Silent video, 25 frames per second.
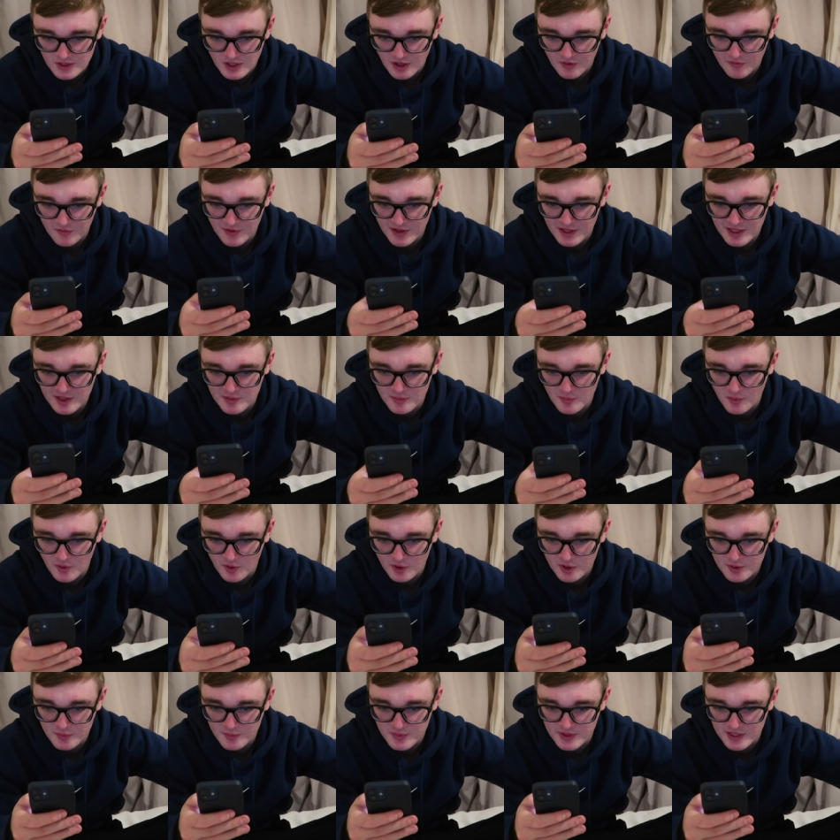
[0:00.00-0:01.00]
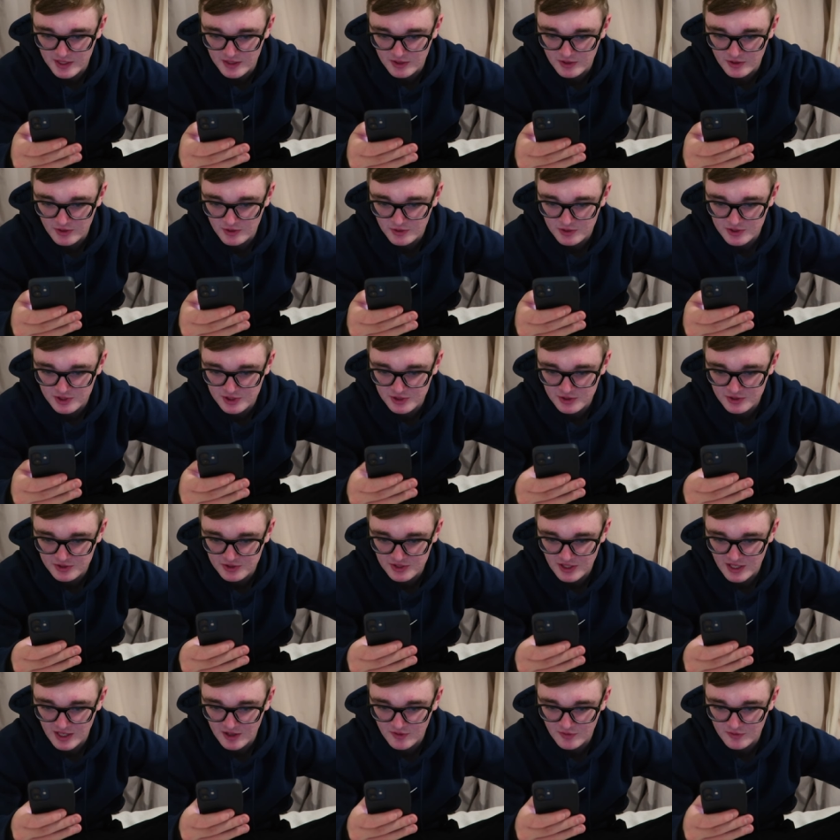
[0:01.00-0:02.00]
I feel it might be, you know. She
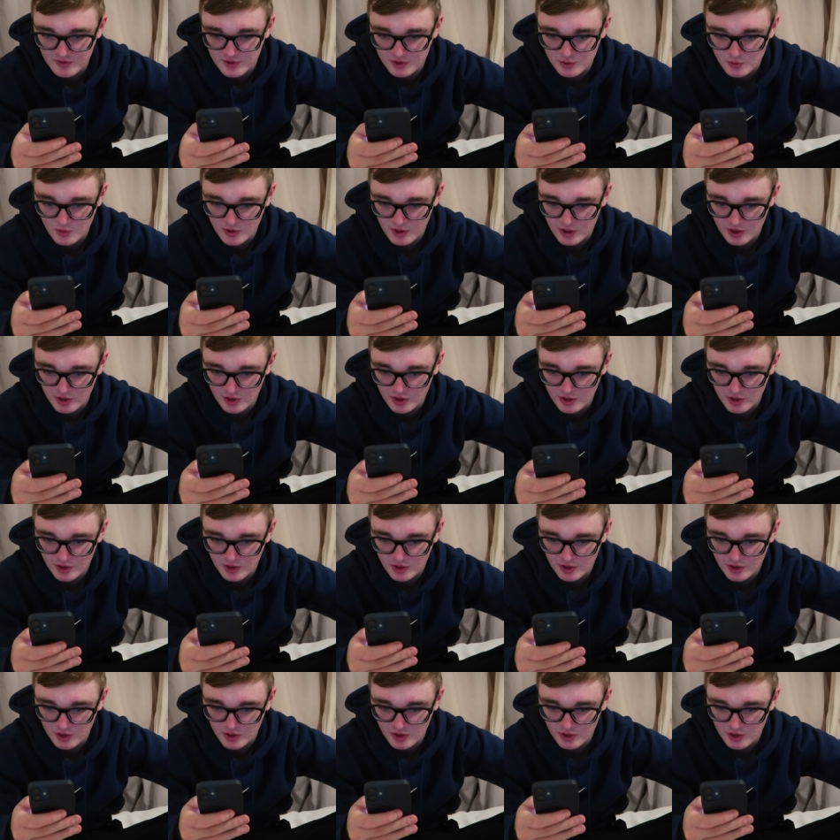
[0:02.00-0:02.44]
used to have this one